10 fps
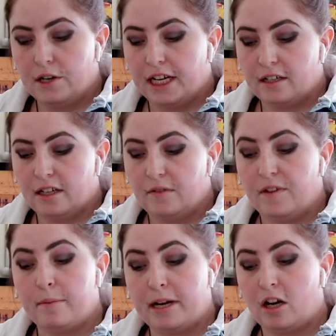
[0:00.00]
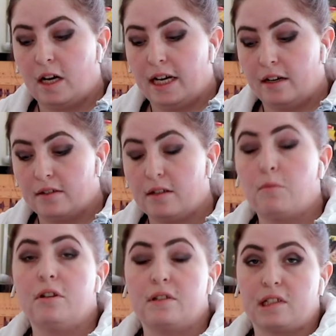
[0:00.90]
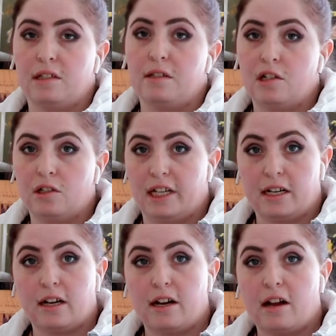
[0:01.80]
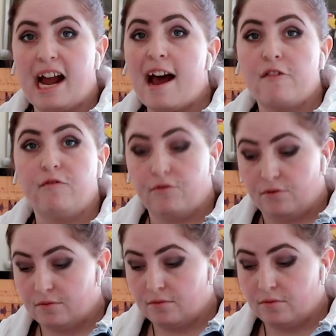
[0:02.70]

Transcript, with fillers: Oneida, if they marry someone who's considered like half